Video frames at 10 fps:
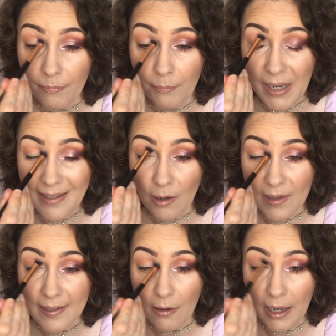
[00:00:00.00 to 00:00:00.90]
but it's got
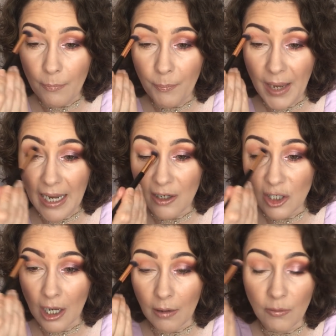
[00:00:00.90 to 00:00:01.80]
a slight pink
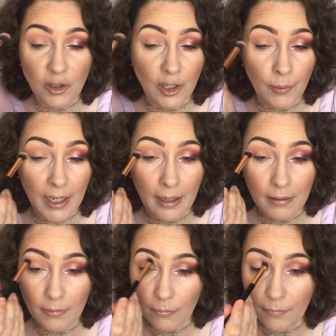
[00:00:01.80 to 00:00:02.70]
tone to it.
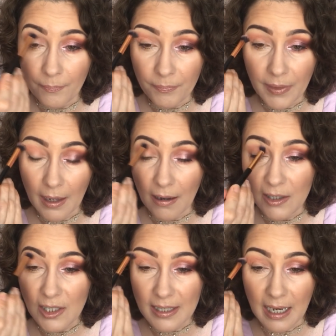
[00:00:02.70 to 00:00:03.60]
I
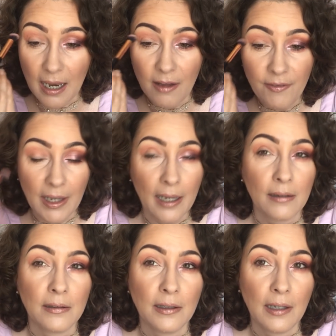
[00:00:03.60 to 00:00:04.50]
just love it.
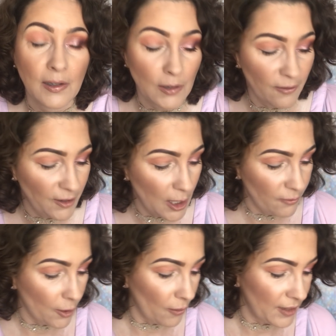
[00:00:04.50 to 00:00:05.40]
So if
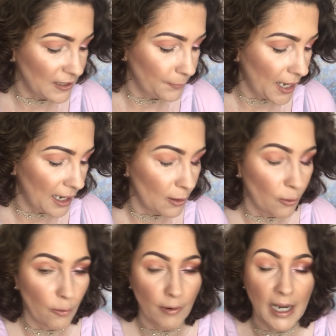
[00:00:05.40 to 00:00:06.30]
you've got this palette
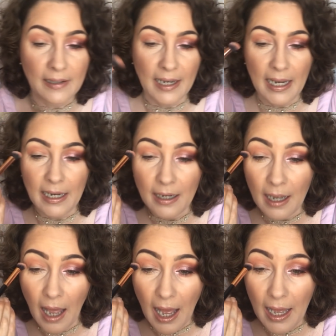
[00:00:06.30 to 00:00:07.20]
already,
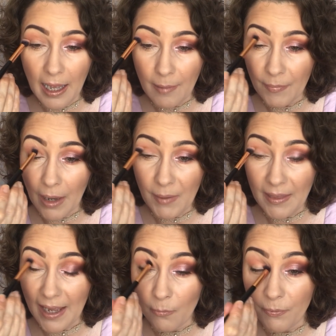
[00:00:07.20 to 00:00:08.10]
I
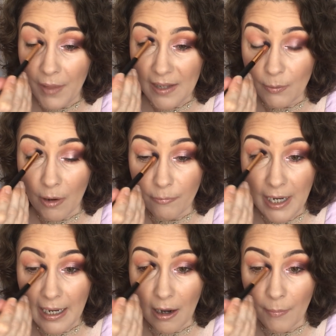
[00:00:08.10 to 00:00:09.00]
mean, that's what
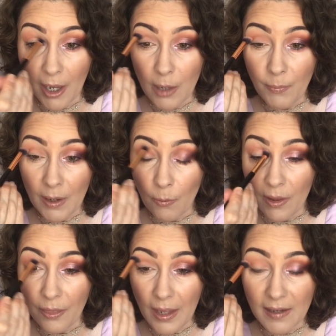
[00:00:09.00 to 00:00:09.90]
really I'm hoping
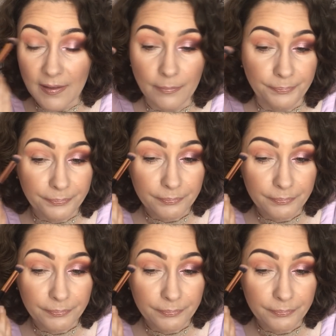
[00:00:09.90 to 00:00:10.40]
with this